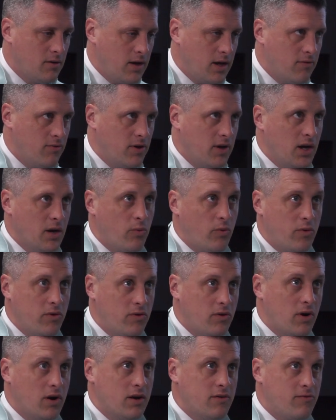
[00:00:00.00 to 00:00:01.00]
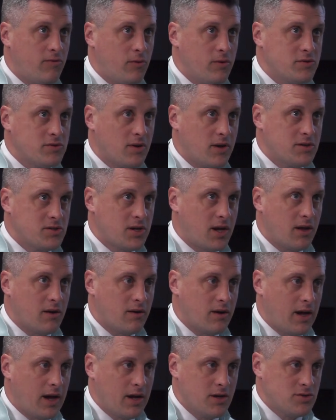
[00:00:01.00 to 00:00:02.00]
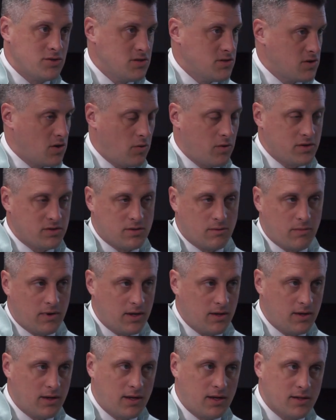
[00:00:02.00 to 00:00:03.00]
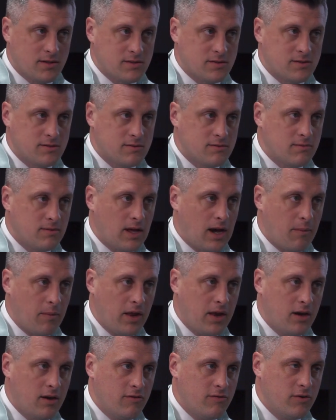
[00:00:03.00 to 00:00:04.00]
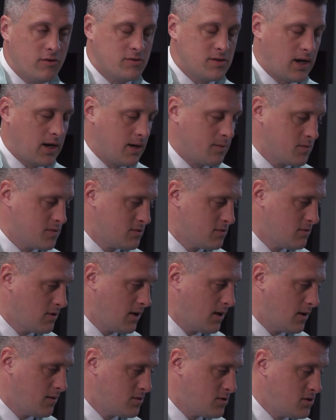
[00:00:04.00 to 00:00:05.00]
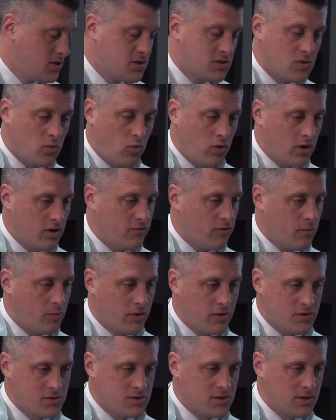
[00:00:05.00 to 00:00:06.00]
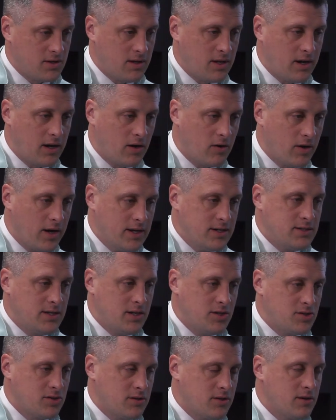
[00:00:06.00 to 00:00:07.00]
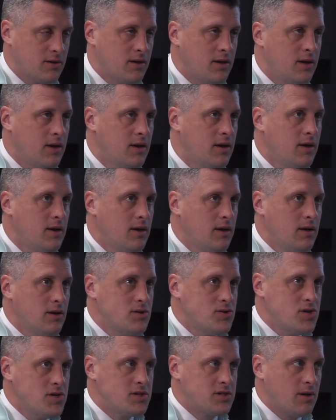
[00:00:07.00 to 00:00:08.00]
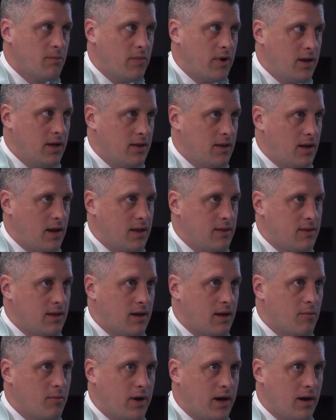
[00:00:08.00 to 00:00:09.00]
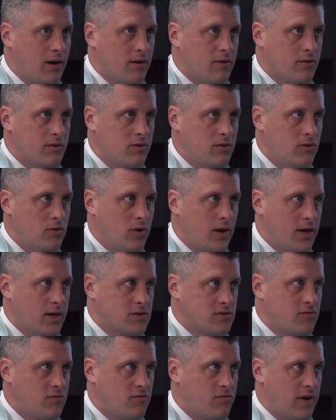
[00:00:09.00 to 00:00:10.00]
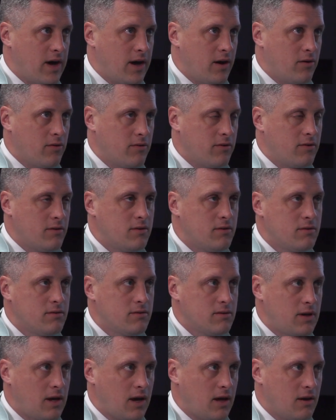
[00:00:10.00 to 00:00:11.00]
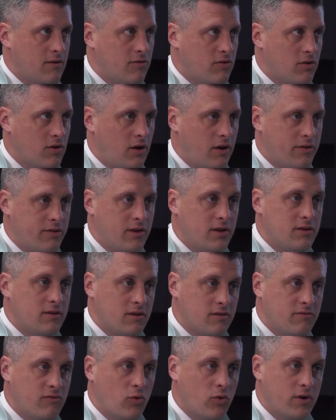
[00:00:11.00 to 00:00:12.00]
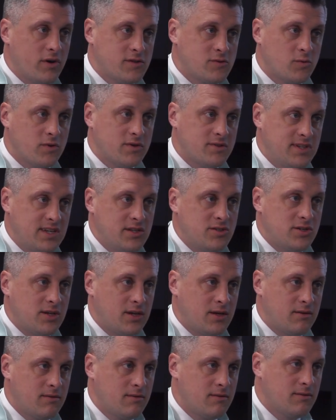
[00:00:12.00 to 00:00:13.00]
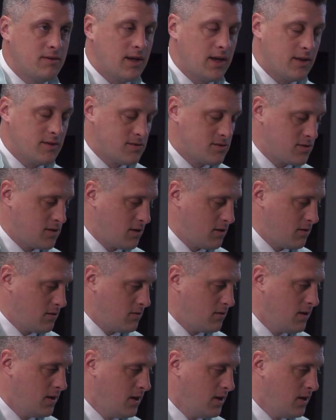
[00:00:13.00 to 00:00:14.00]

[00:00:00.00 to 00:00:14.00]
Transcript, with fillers: every year when we do our influential educator night, she's always somebody that gets nominated a few times. Uh, she's just a wonderful person and a great teacher. She's somebody that I think about who has found kind of her authentic voice with teaching. And so